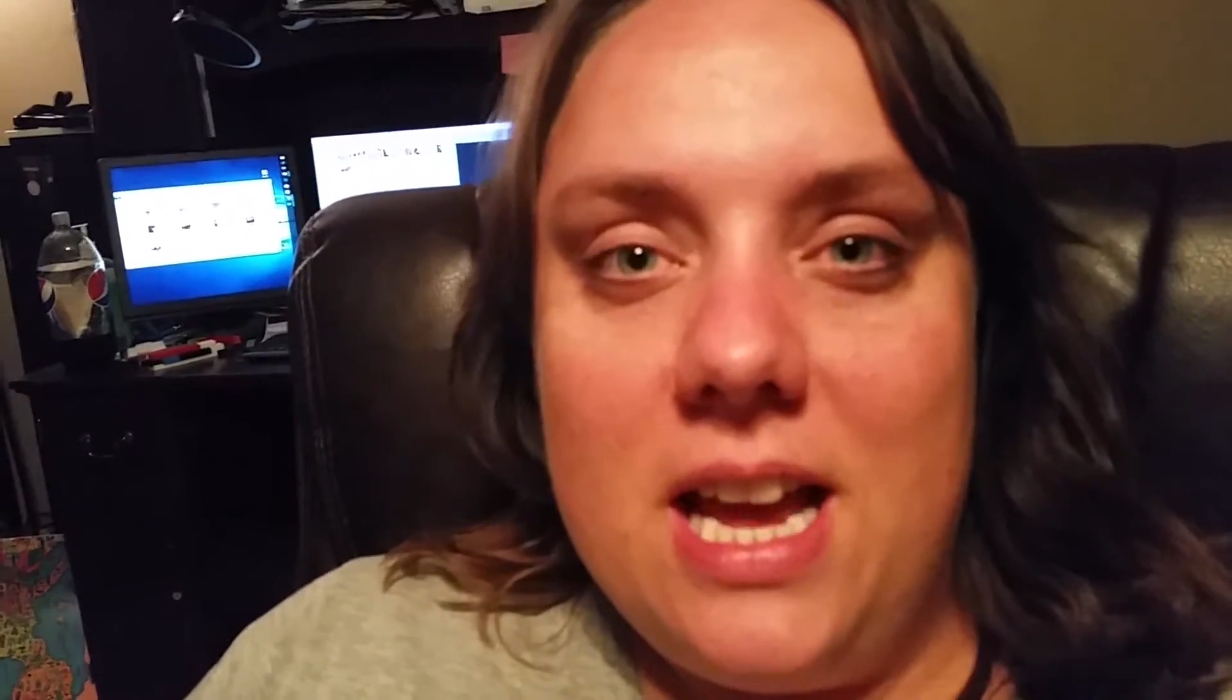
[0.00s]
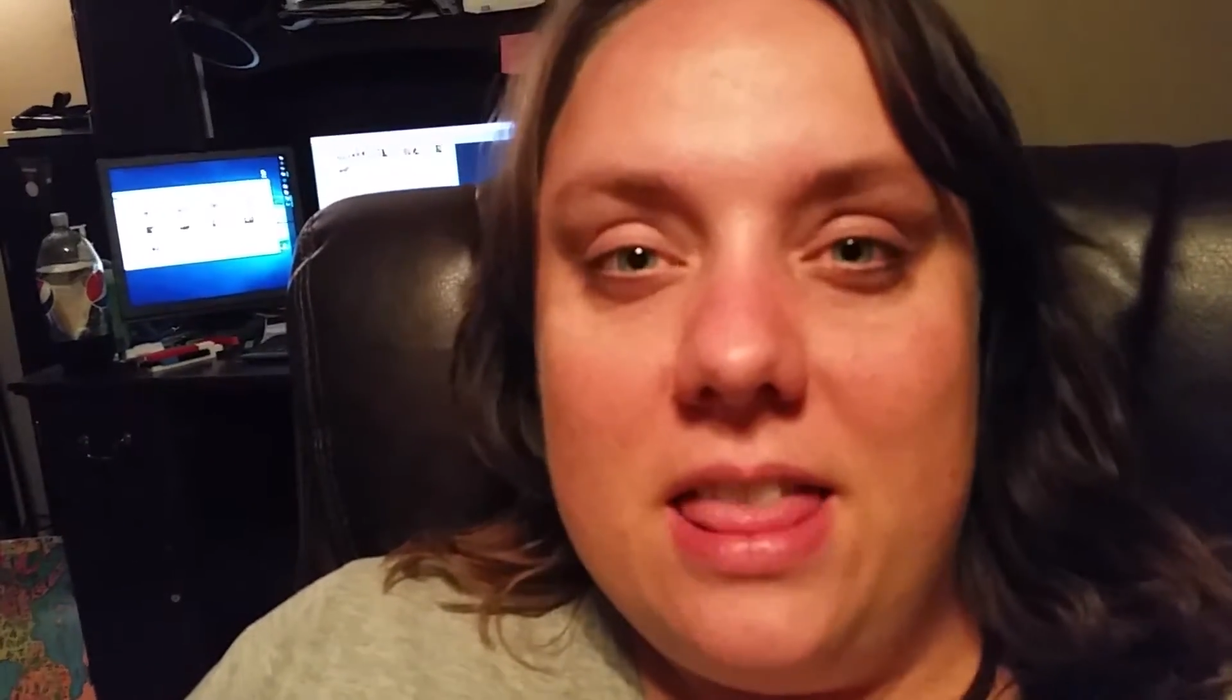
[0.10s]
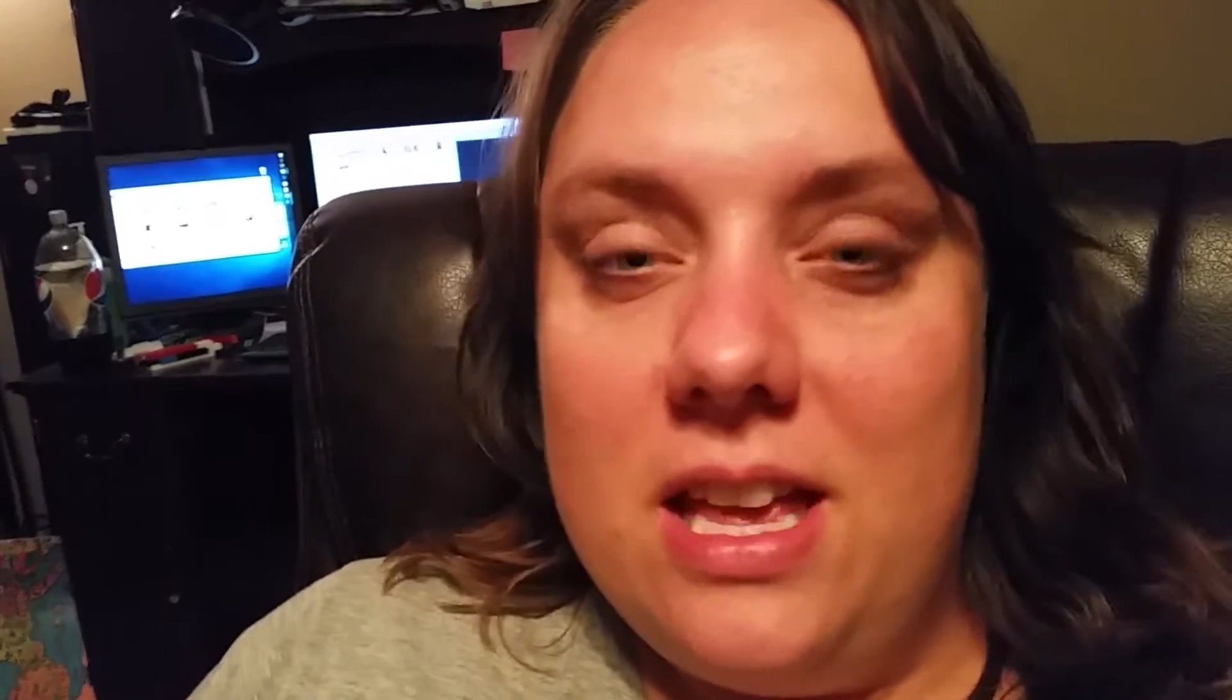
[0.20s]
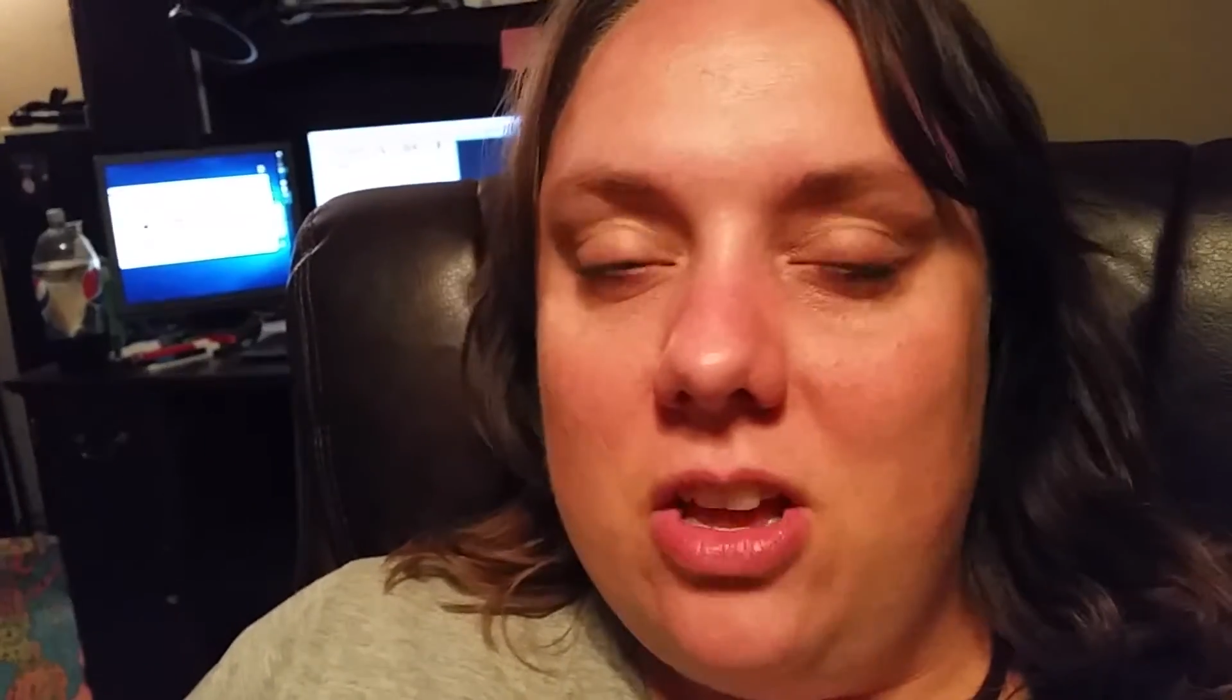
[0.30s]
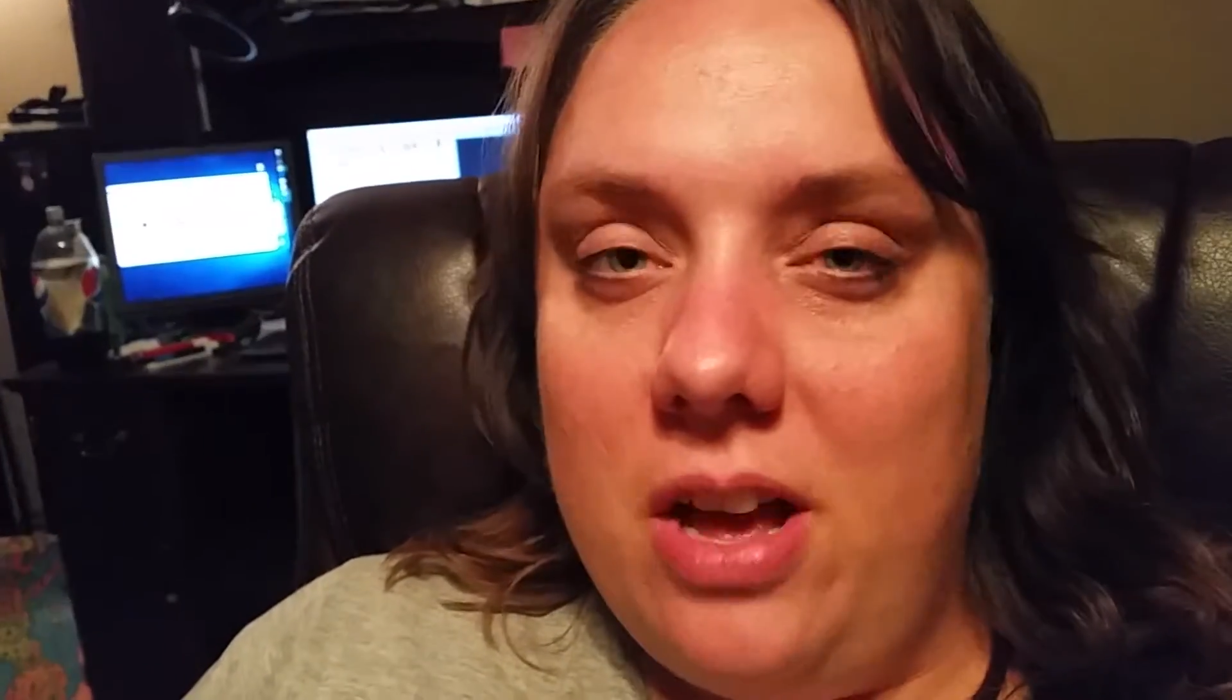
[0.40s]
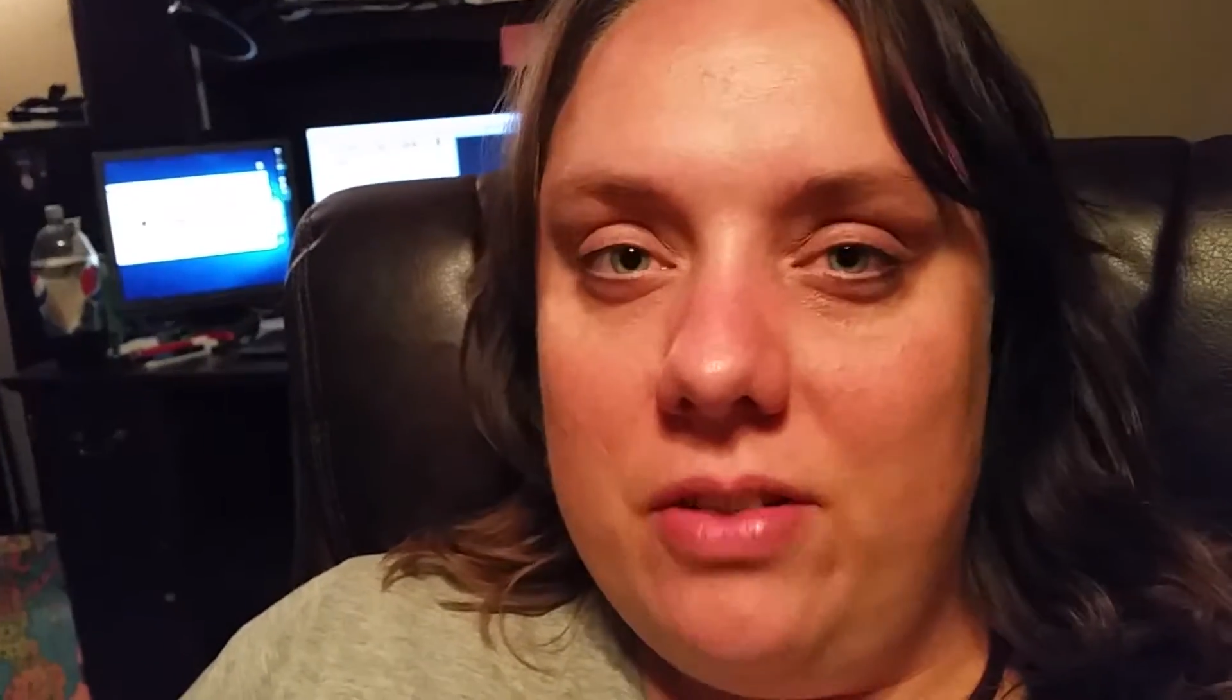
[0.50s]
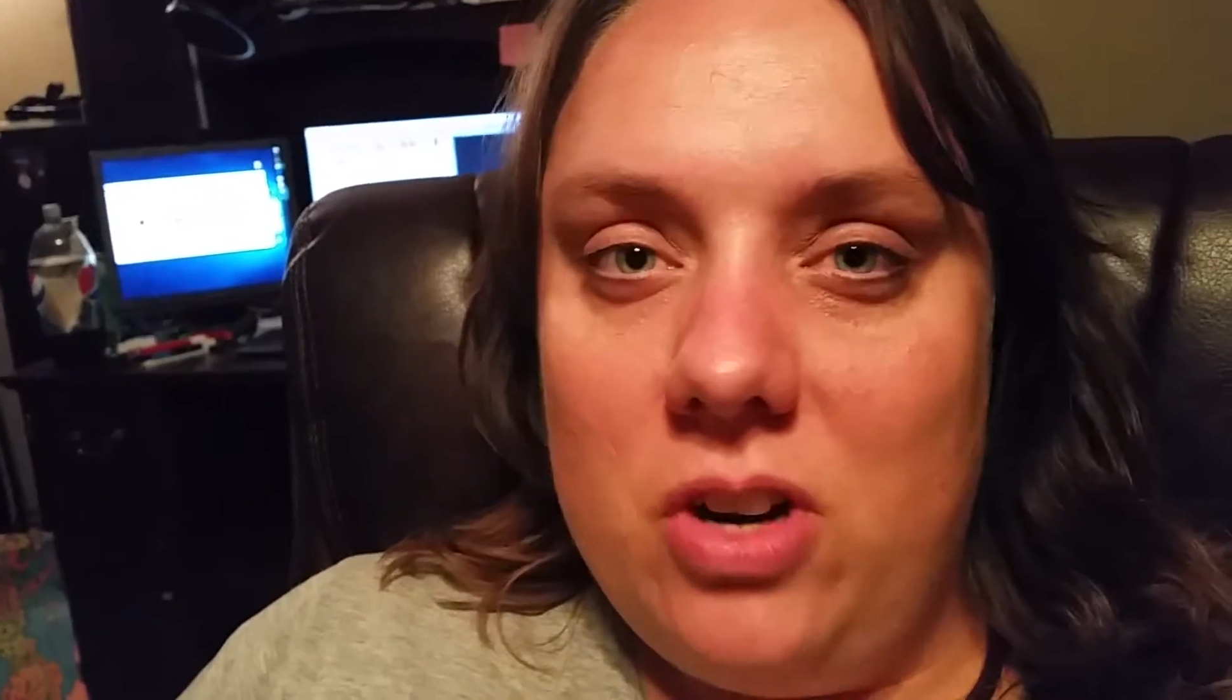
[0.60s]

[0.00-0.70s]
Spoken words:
and that you have a